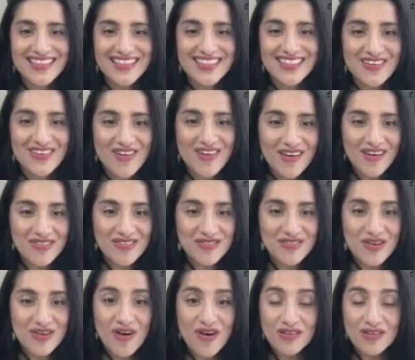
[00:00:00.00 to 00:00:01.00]
The author
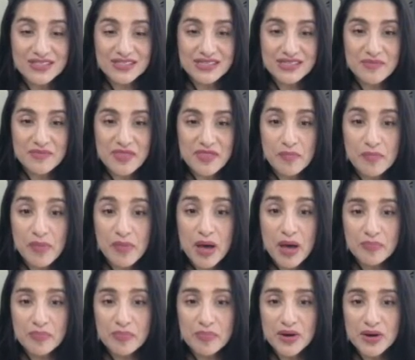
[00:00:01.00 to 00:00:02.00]
calls them the
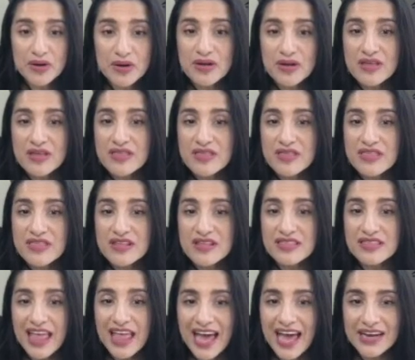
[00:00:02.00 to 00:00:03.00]
pumper, the
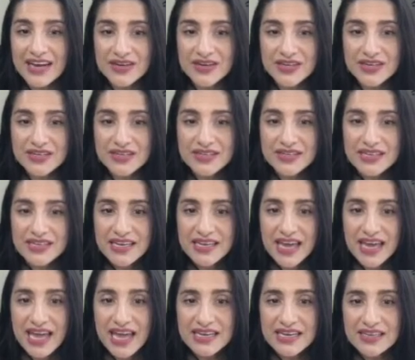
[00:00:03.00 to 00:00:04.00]
ladder,
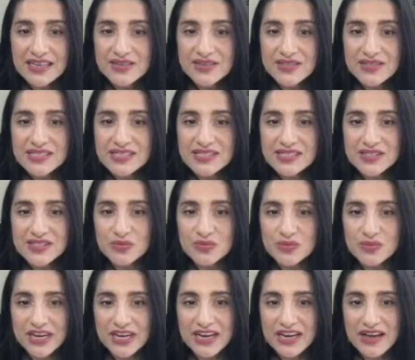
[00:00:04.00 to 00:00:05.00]
and little sis
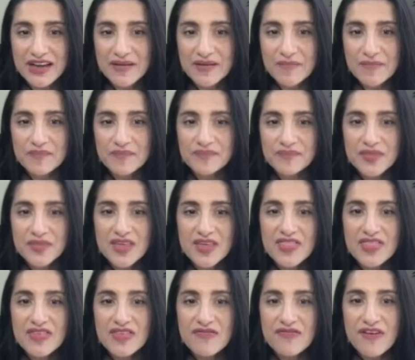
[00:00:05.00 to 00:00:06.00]
Rita,
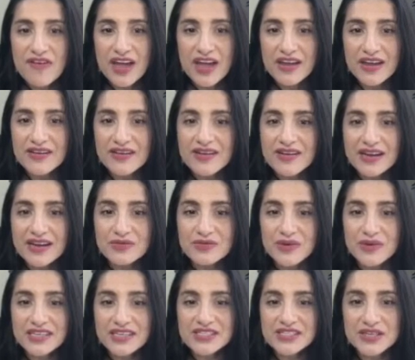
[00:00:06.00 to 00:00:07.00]
the fire and
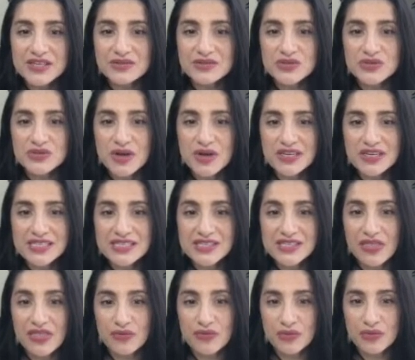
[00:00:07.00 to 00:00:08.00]
rescue trucks
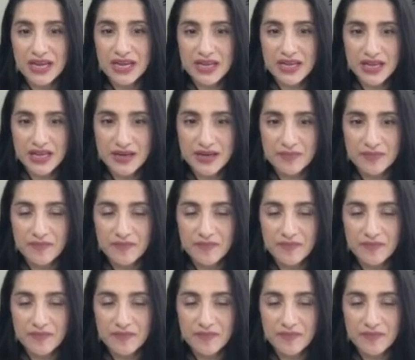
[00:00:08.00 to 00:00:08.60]
3.